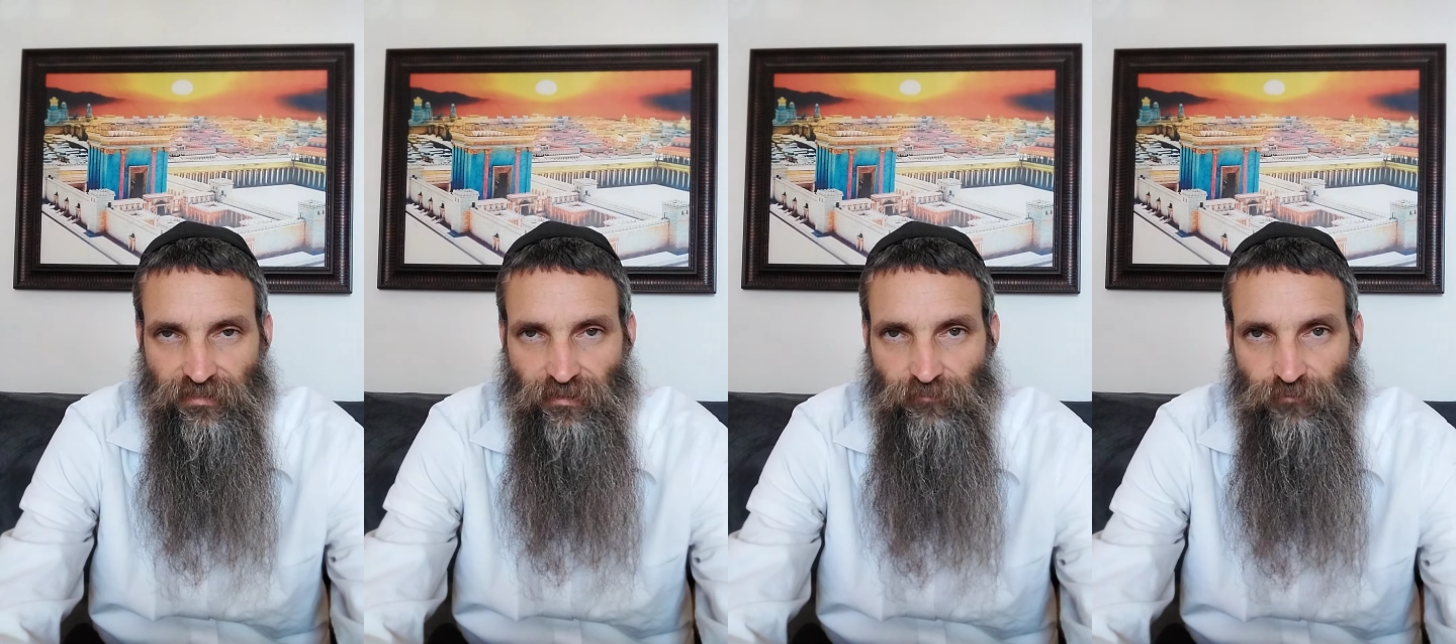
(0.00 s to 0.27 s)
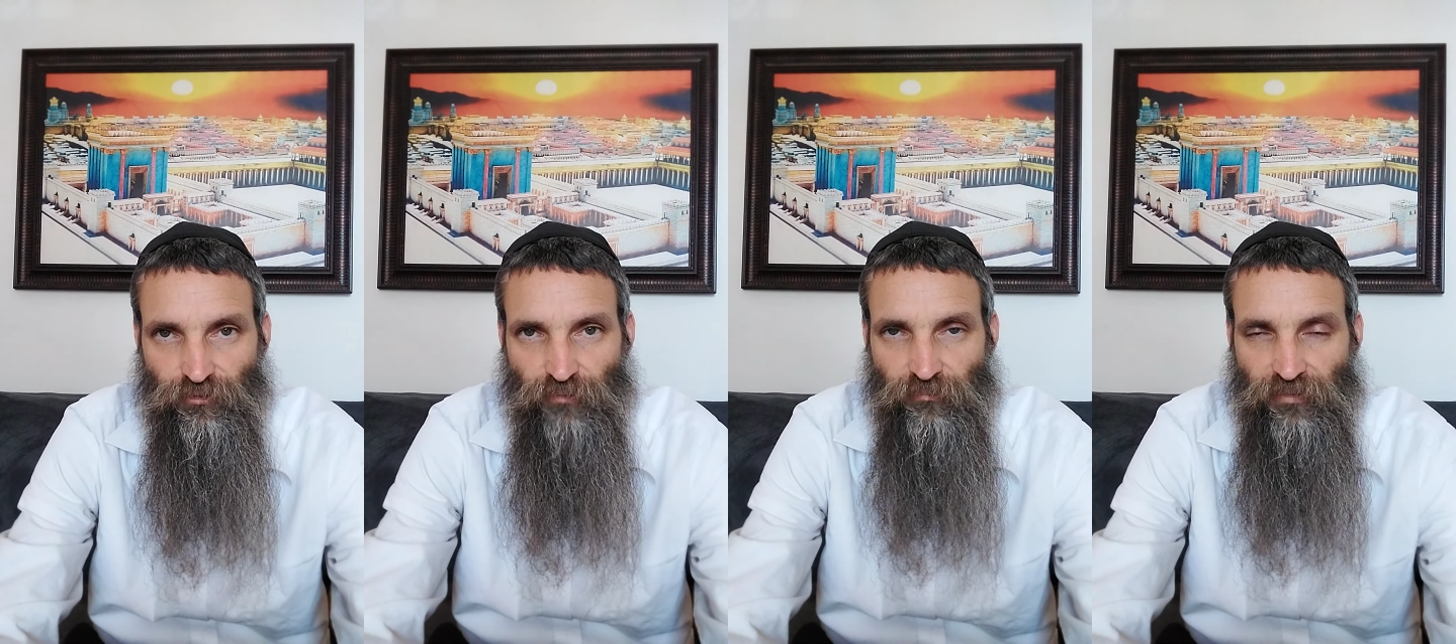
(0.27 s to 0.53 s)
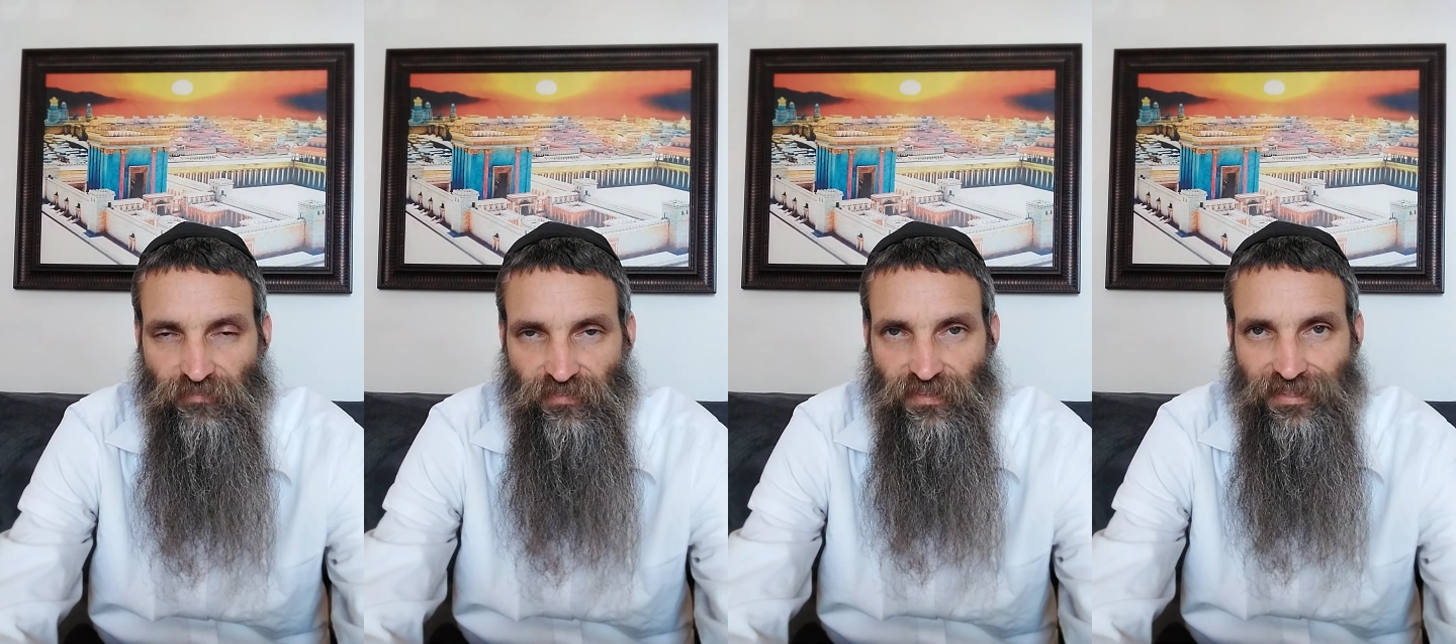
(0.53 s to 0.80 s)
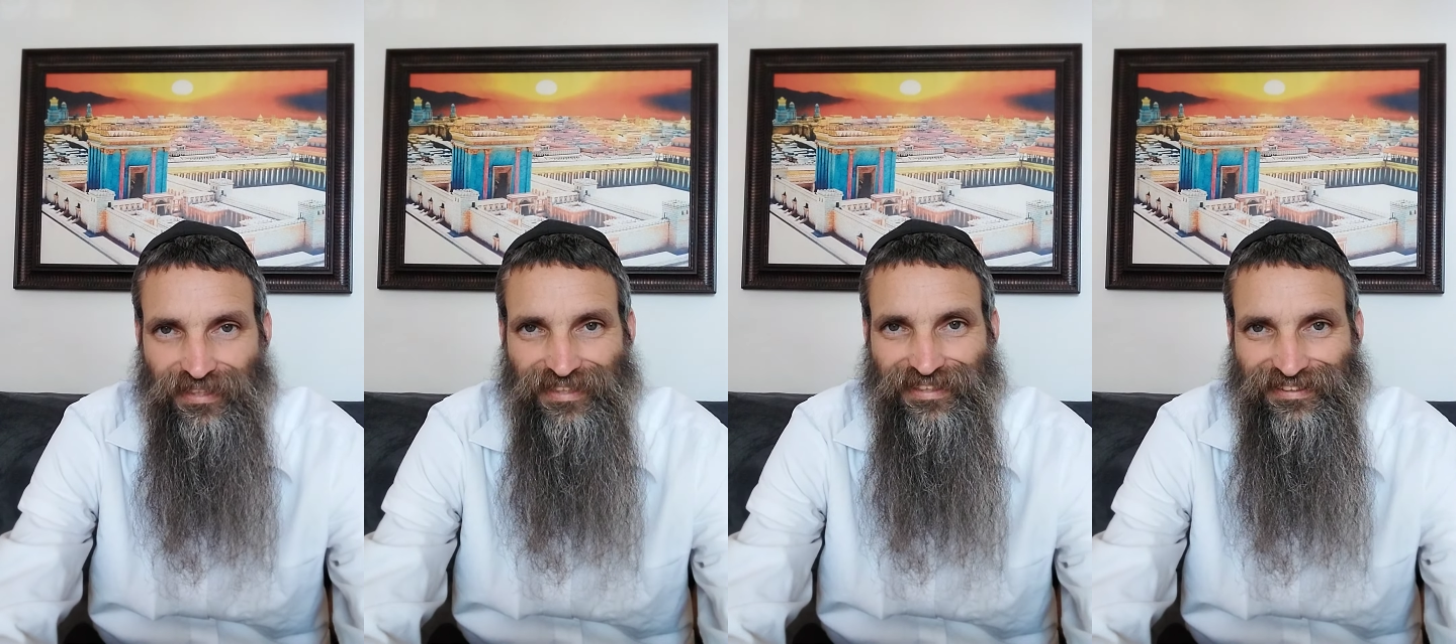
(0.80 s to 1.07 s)
comes from
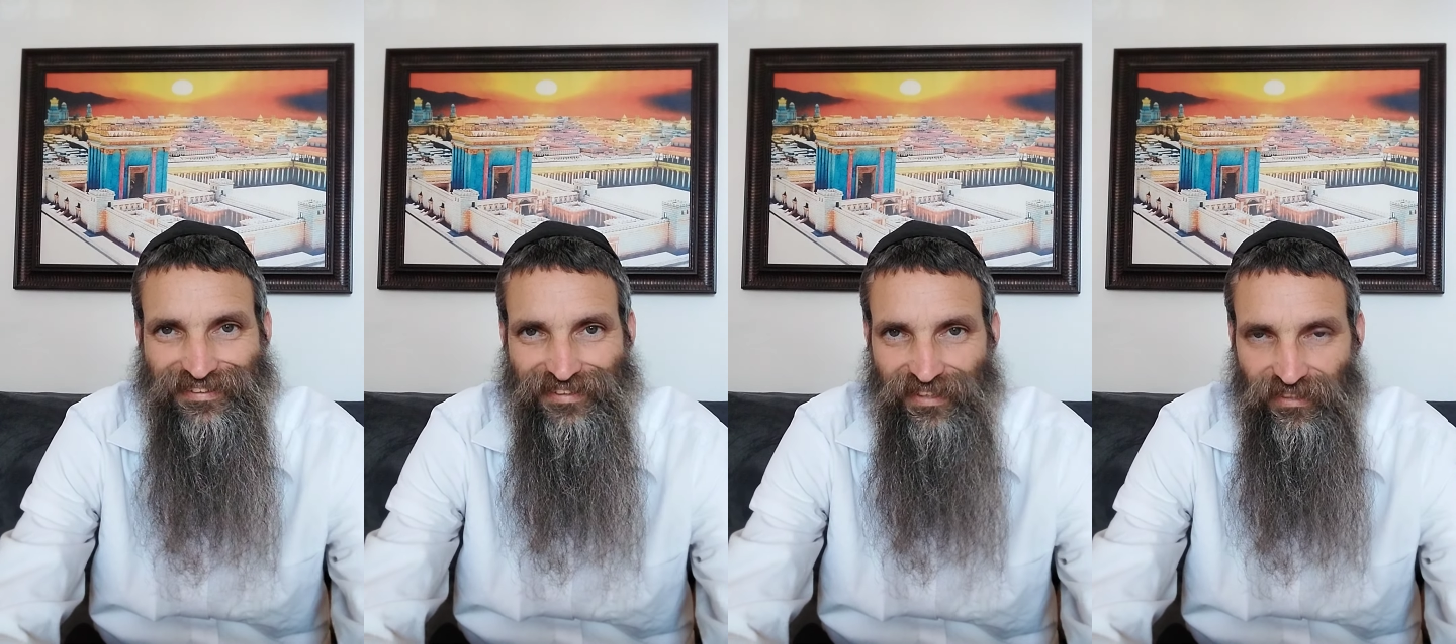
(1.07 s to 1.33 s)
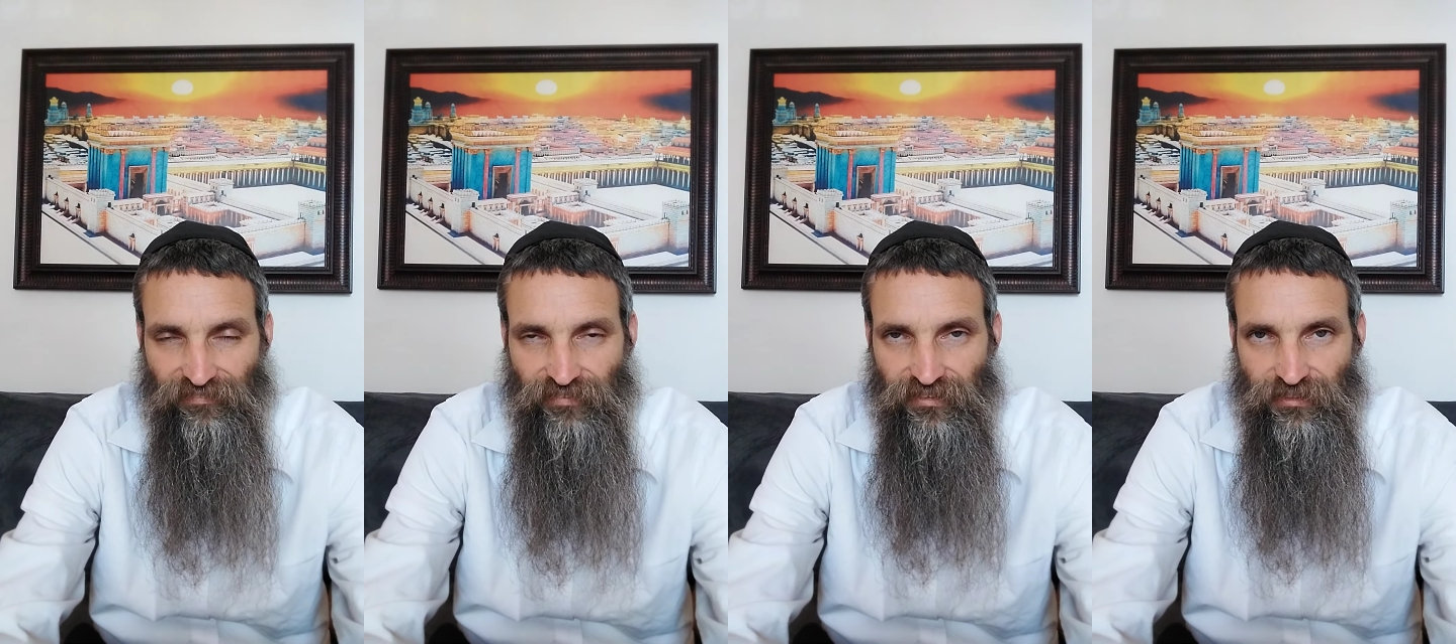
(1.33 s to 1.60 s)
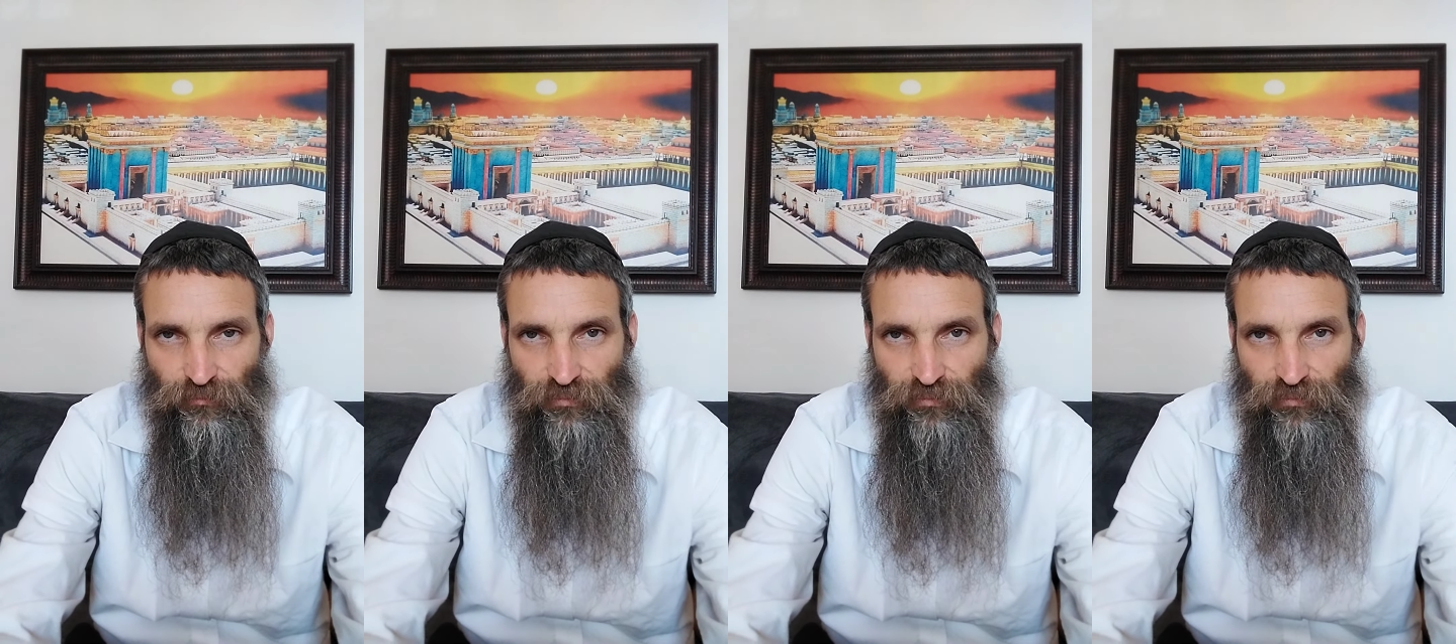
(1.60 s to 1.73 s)
everything inside of us.